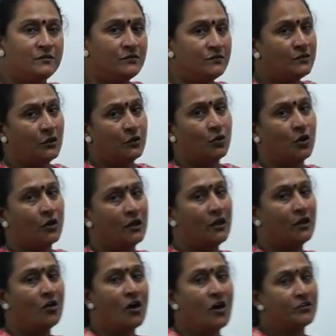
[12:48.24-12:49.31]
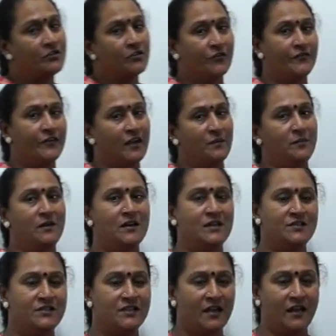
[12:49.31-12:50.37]
So total cost of table
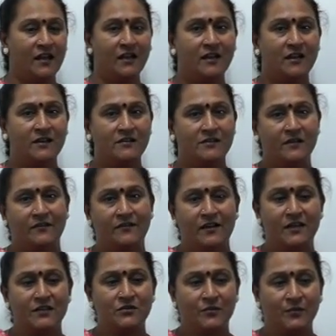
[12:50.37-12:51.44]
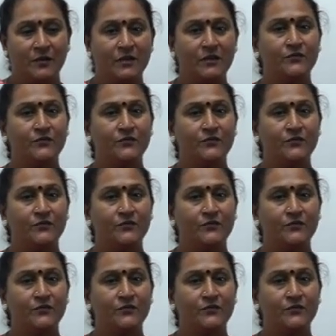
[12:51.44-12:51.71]
and chair is given as rupees